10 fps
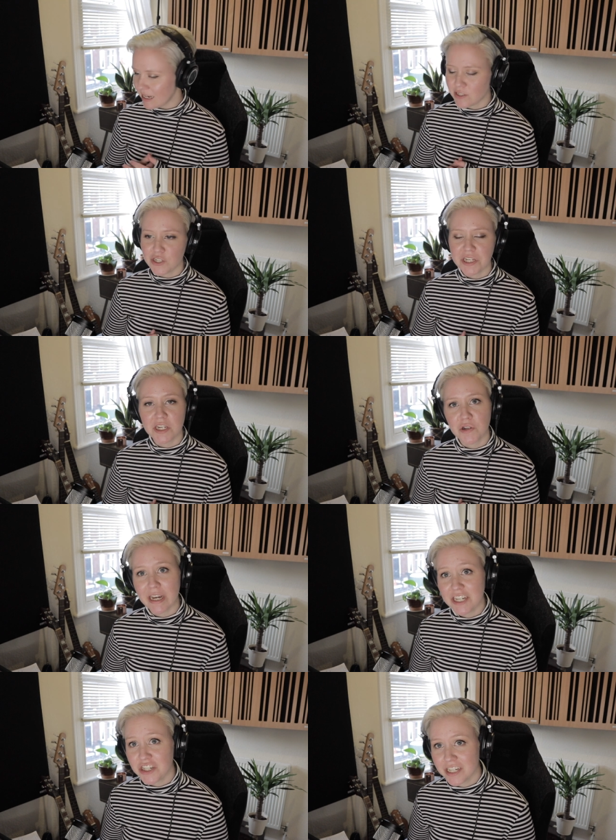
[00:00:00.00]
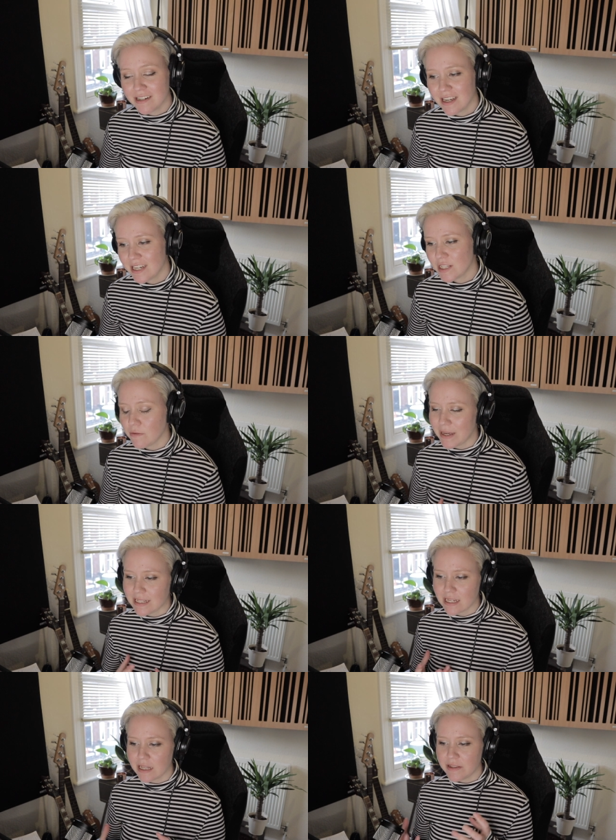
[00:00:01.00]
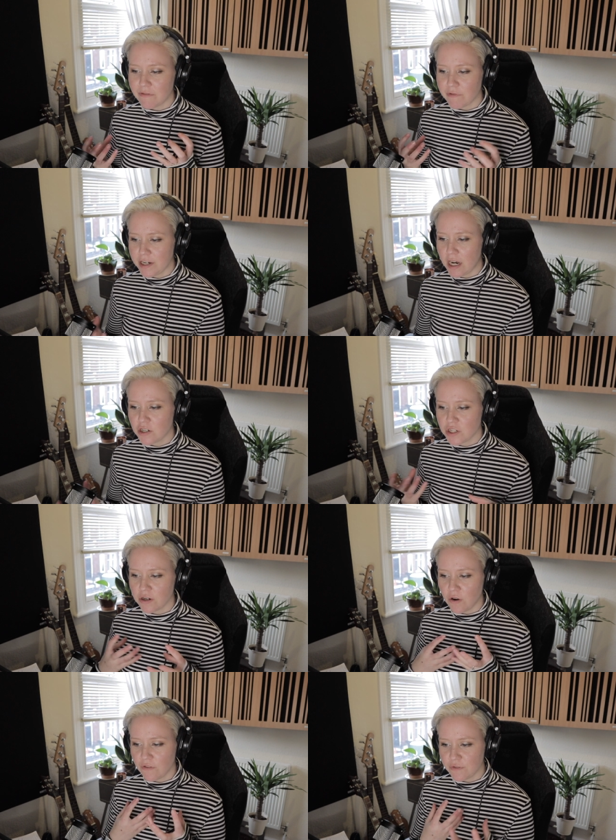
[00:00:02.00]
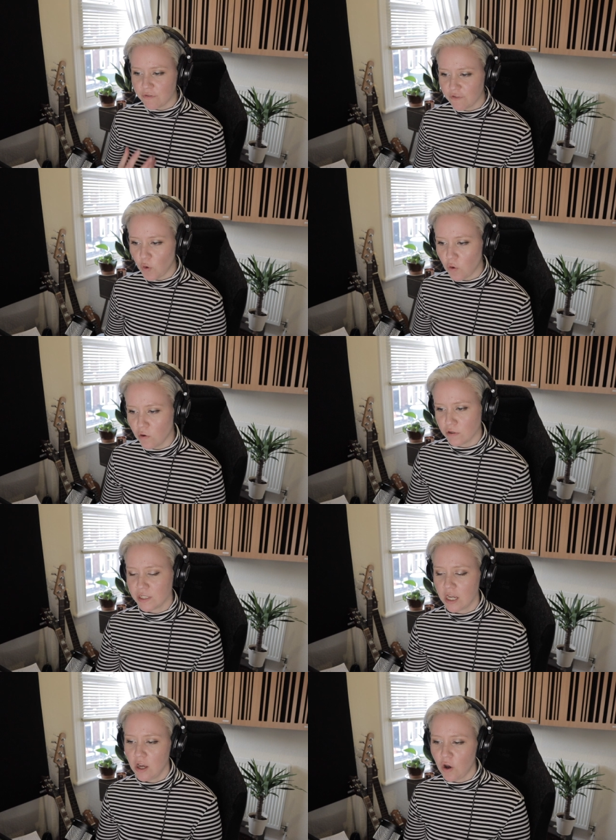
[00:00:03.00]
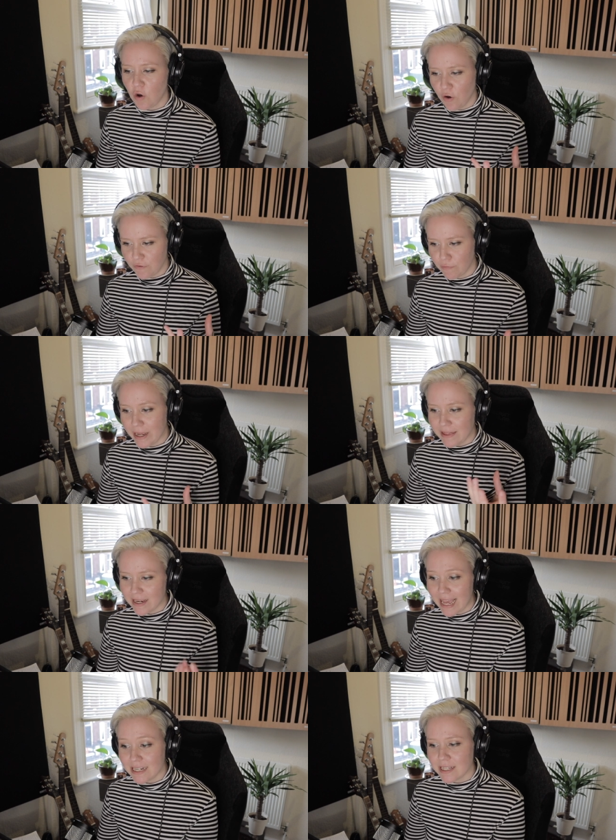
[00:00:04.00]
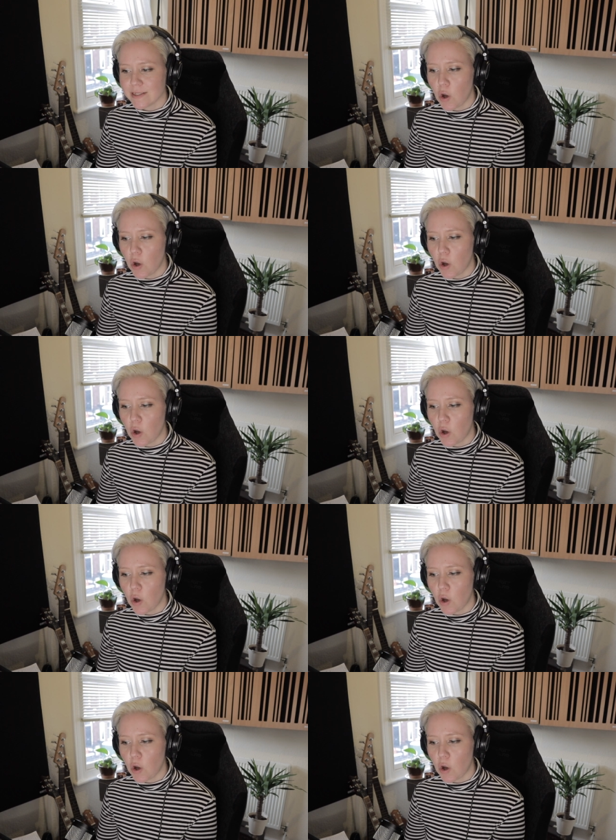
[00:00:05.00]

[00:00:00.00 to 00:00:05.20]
attenuation so basically the reduction of the force of when the gate is